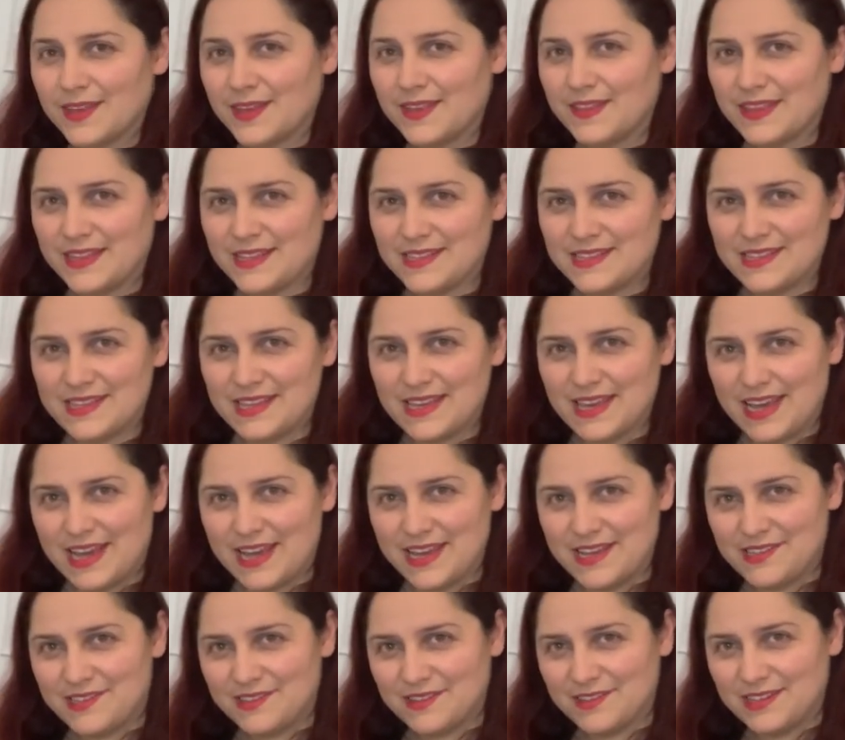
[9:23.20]
That's the
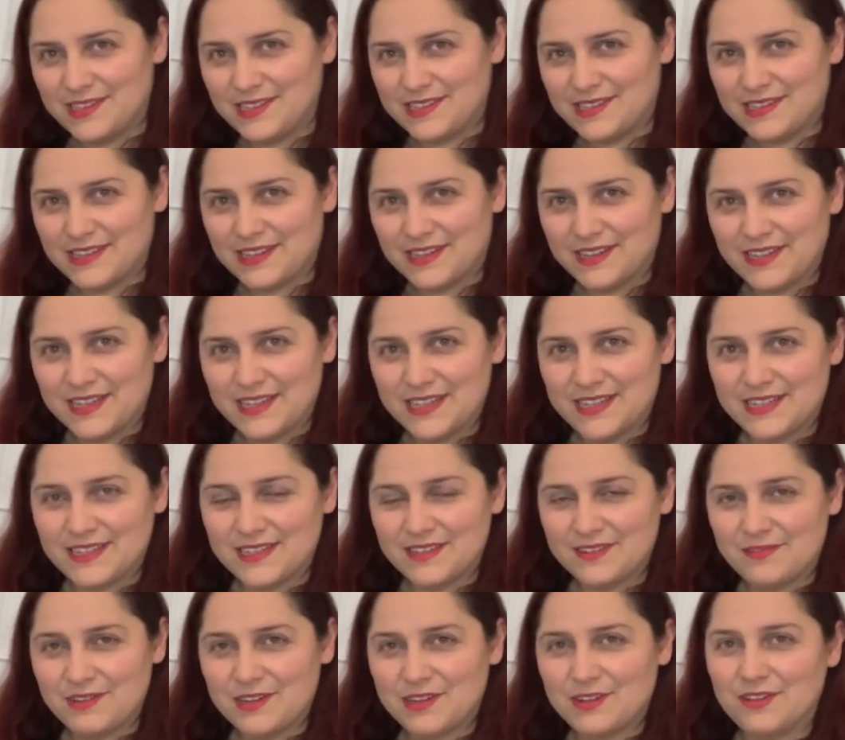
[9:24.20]
S on its side.
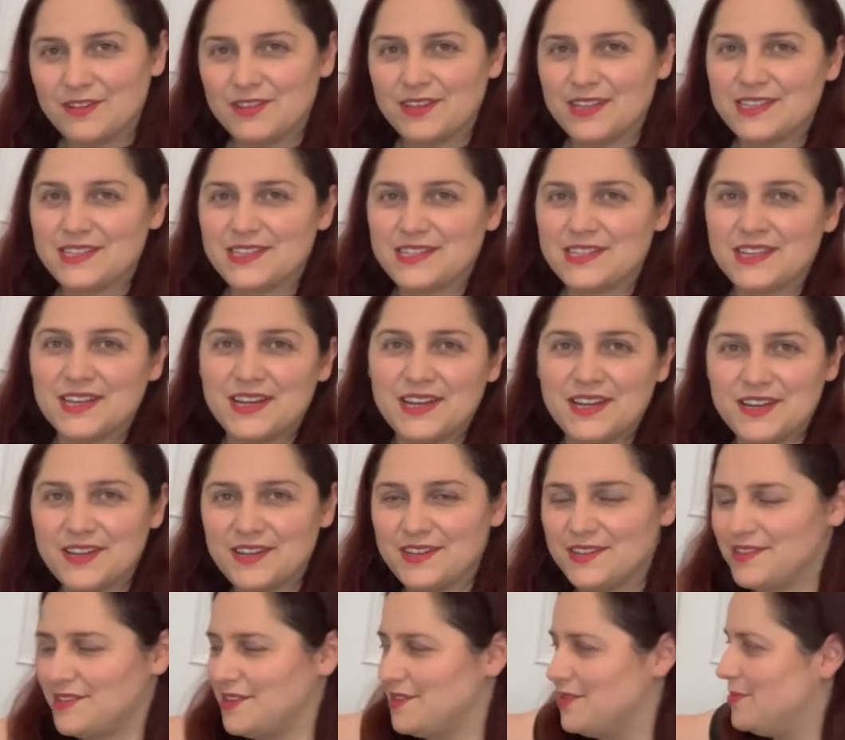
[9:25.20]
We call that a
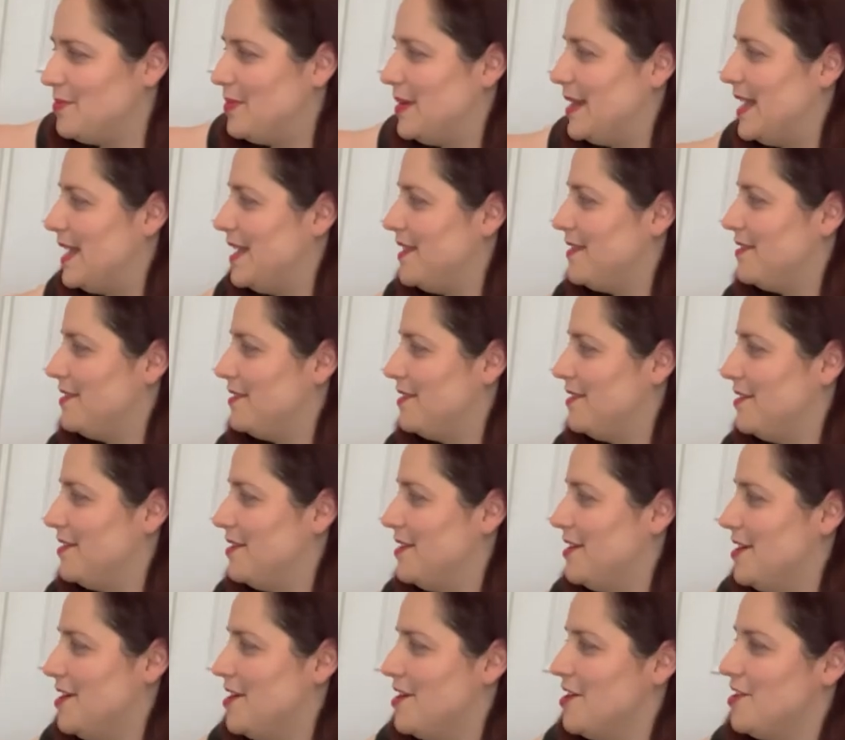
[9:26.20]
turn. So you play the
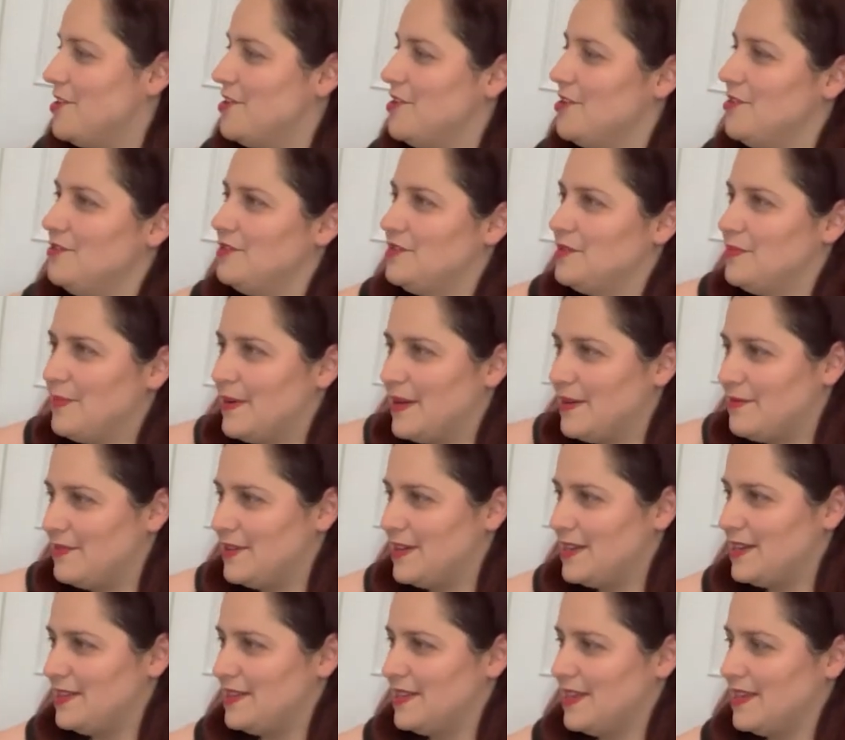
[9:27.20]
note above
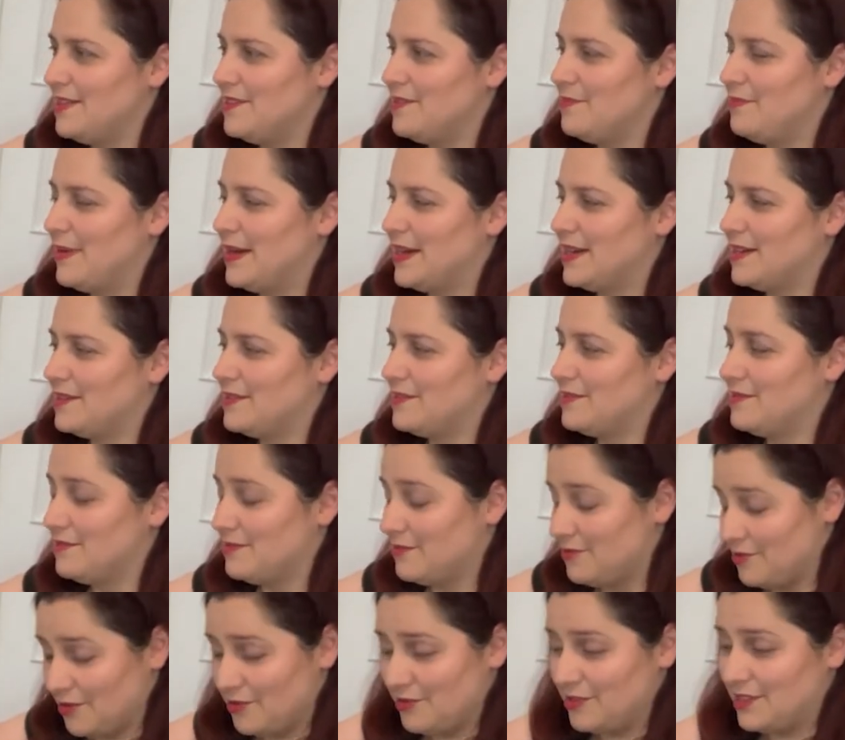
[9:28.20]
it, then the back
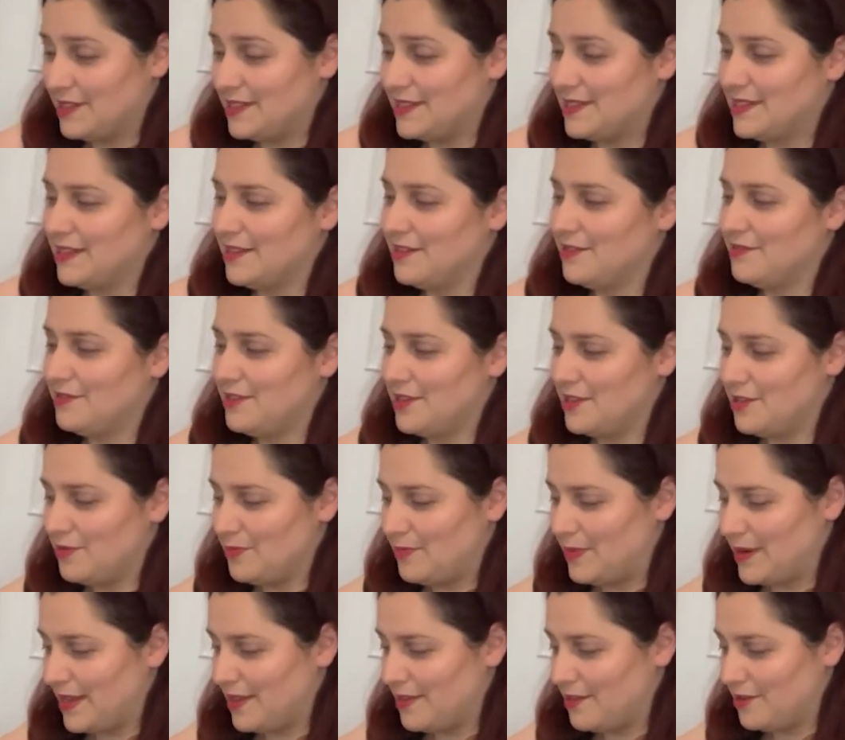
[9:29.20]
note itself, then you
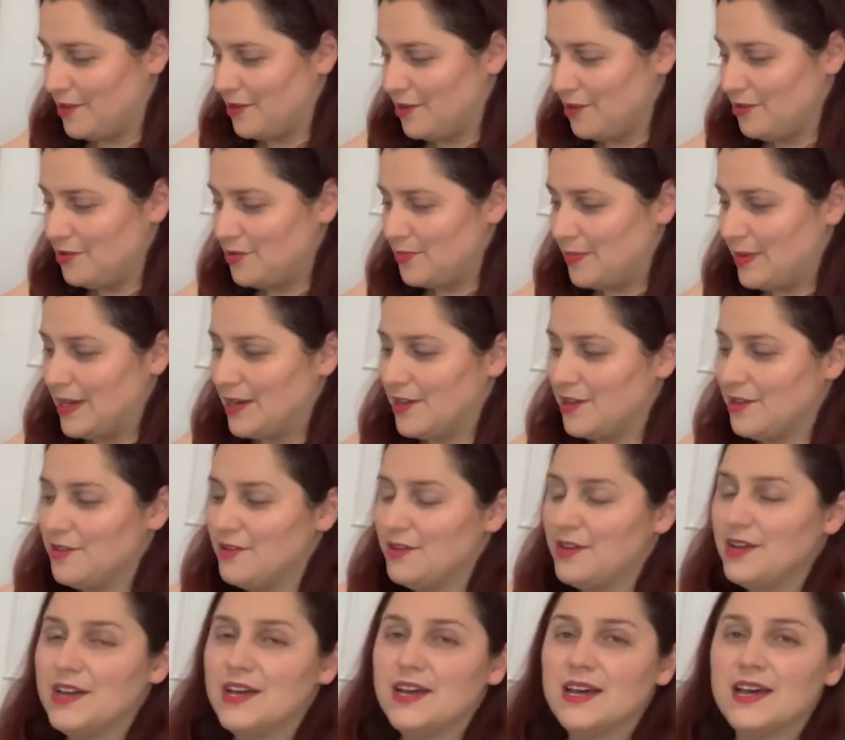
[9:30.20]
play the note below
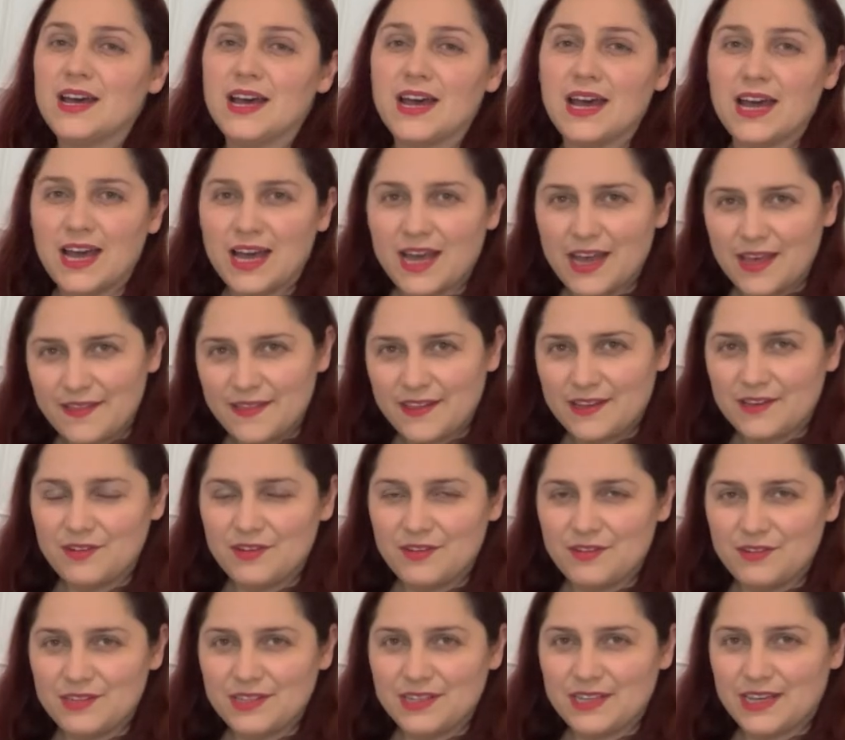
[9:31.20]
and the
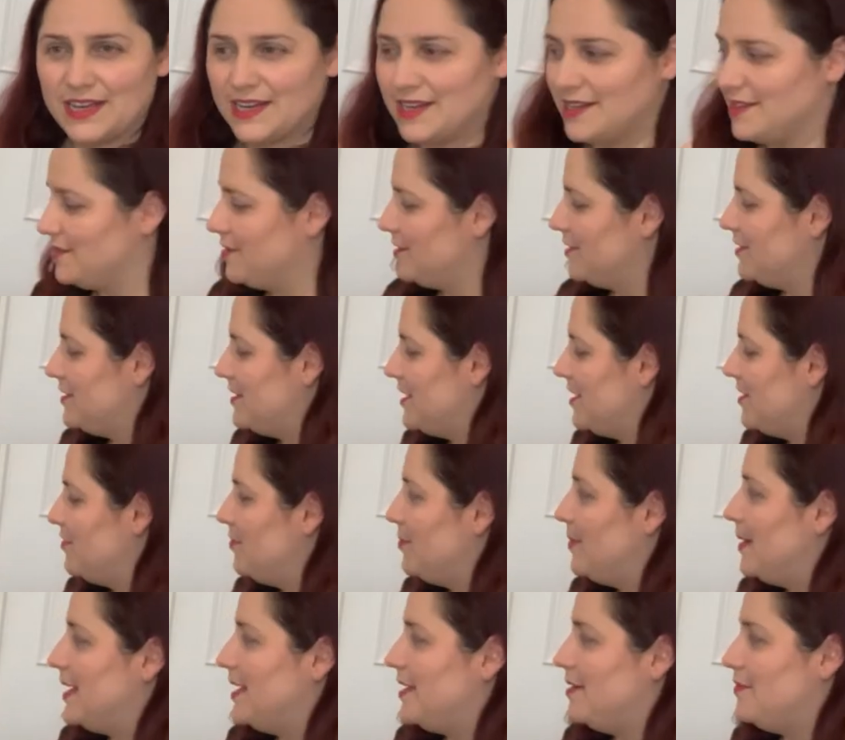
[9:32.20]
note again. So instead of
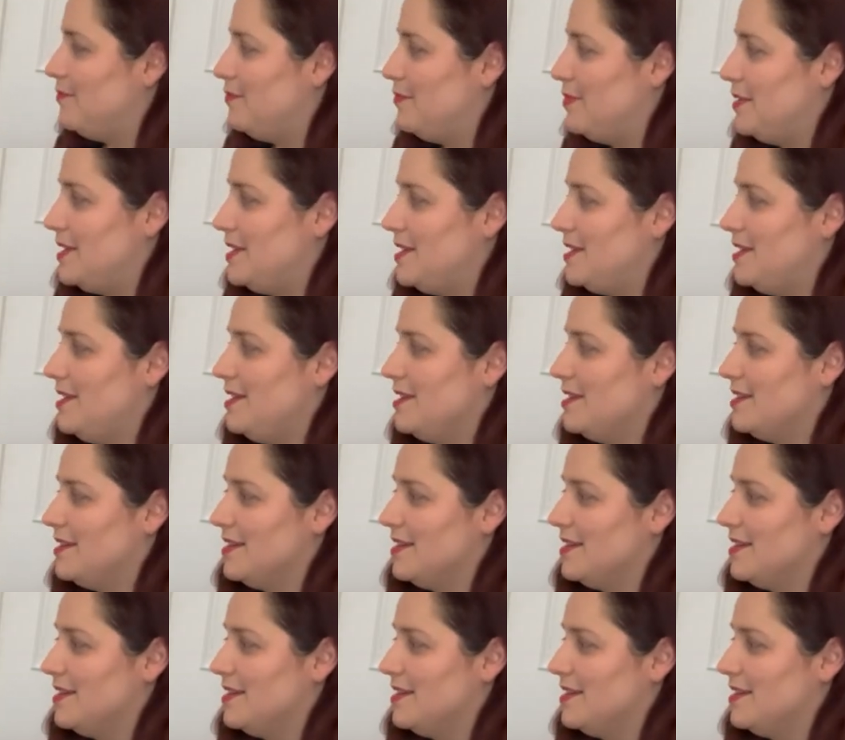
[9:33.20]
playing B,